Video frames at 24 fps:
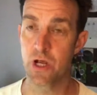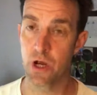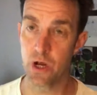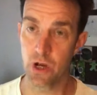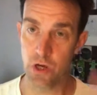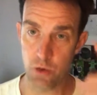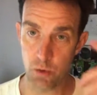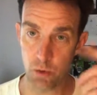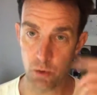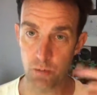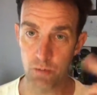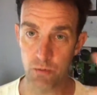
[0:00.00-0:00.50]

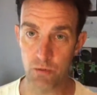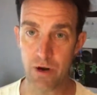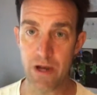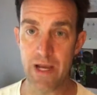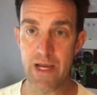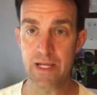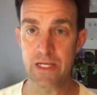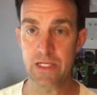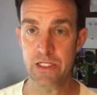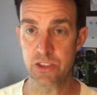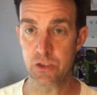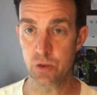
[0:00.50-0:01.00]
your
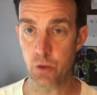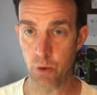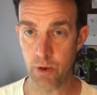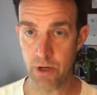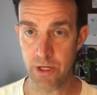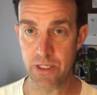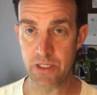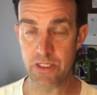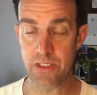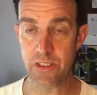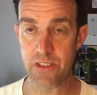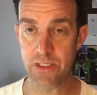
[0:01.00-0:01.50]
brain is
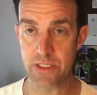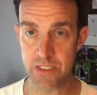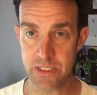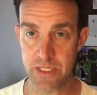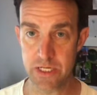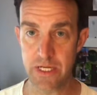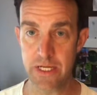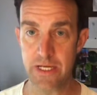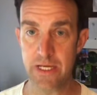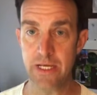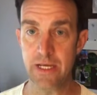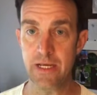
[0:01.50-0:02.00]
going to
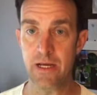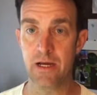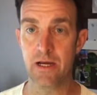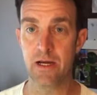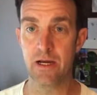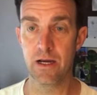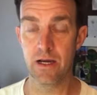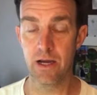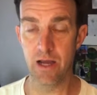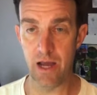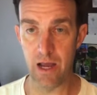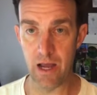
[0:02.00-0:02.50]
see
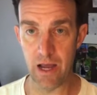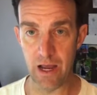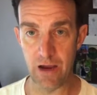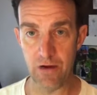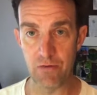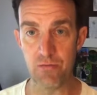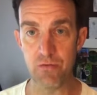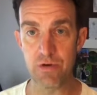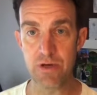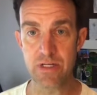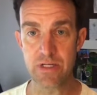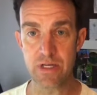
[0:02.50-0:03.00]

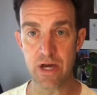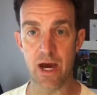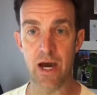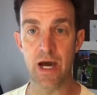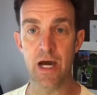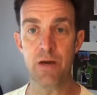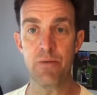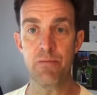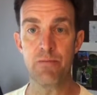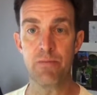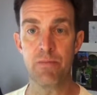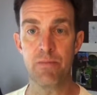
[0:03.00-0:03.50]
every
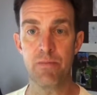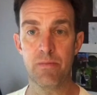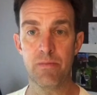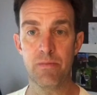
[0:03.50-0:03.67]
time